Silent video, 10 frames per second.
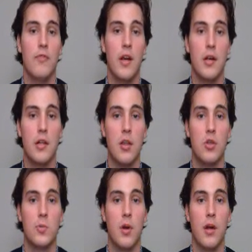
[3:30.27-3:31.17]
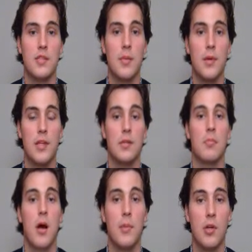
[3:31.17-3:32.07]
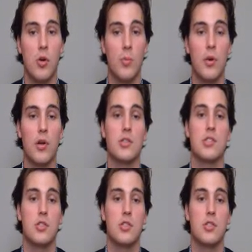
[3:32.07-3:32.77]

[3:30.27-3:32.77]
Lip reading: very close proximity to Mama Goldberg's is